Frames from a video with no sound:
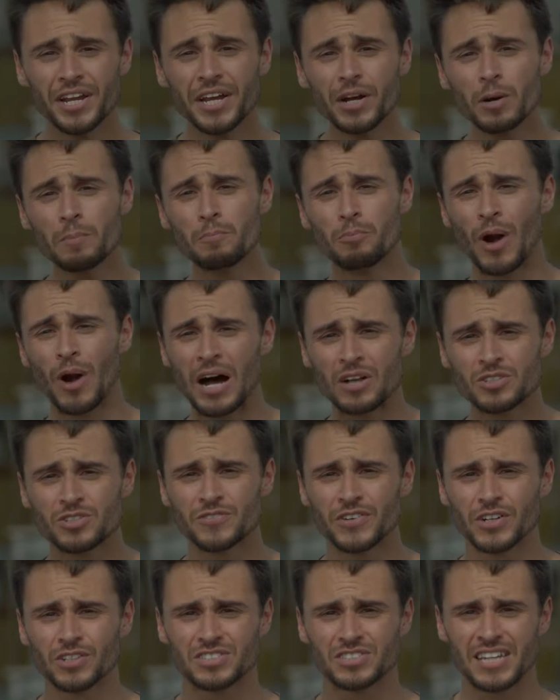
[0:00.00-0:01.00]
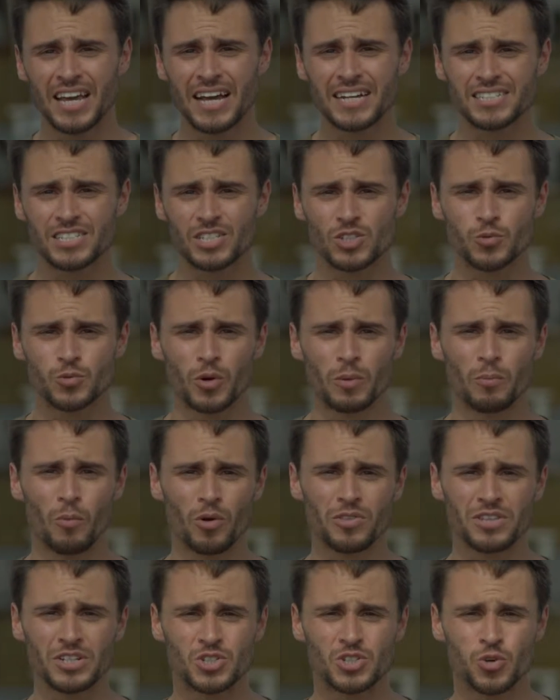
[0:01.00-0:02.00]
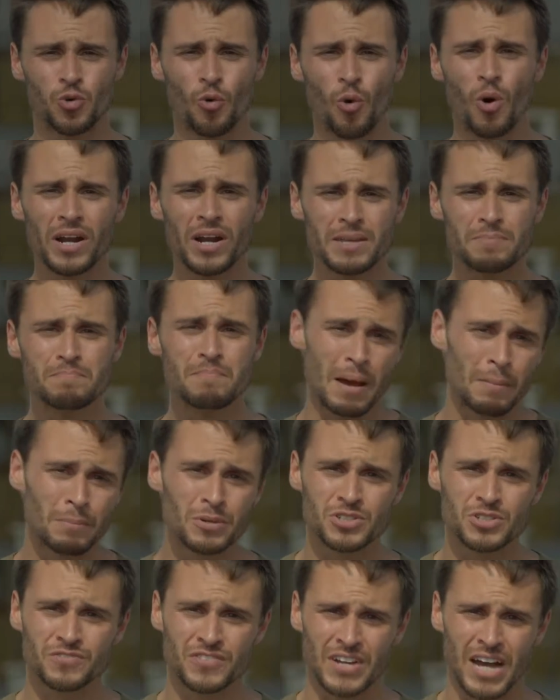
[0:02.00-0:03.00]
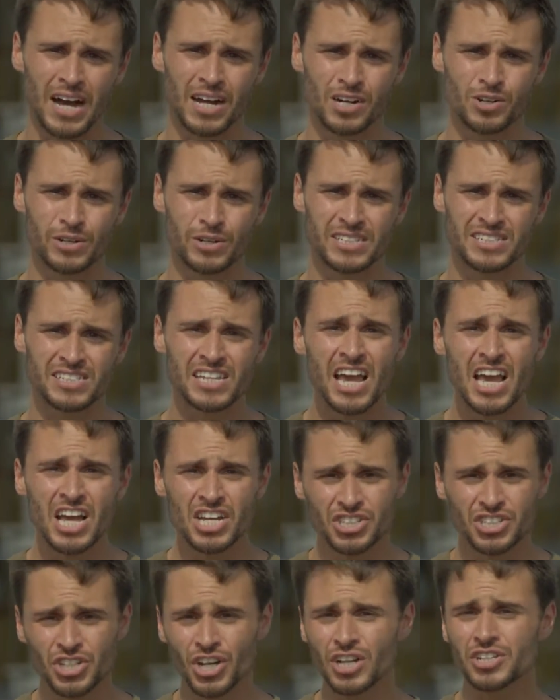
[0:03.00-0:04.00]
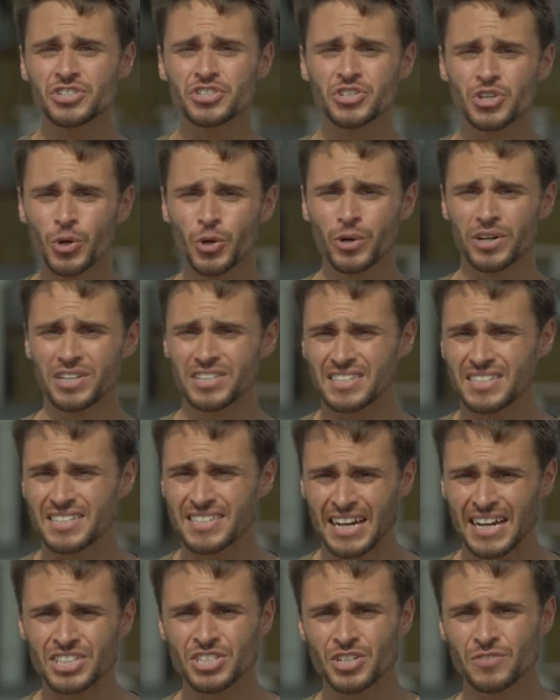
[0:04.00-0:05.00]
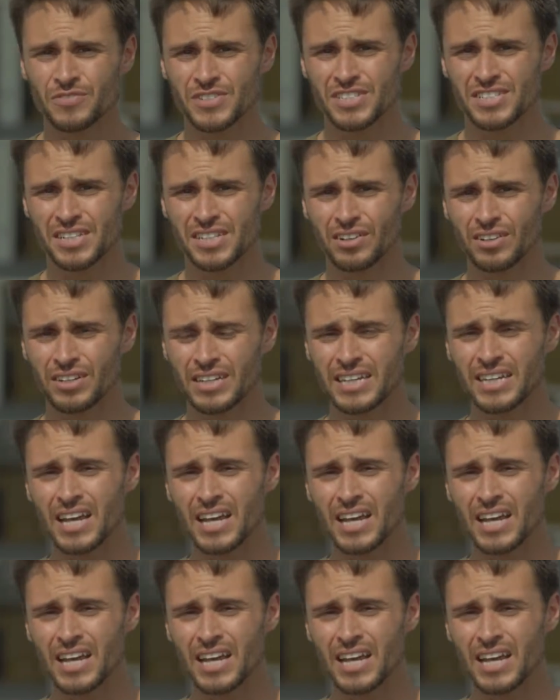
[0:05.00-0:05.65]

here in Brownsville, Texas, where more than twenty members of Congress just toured a detention facility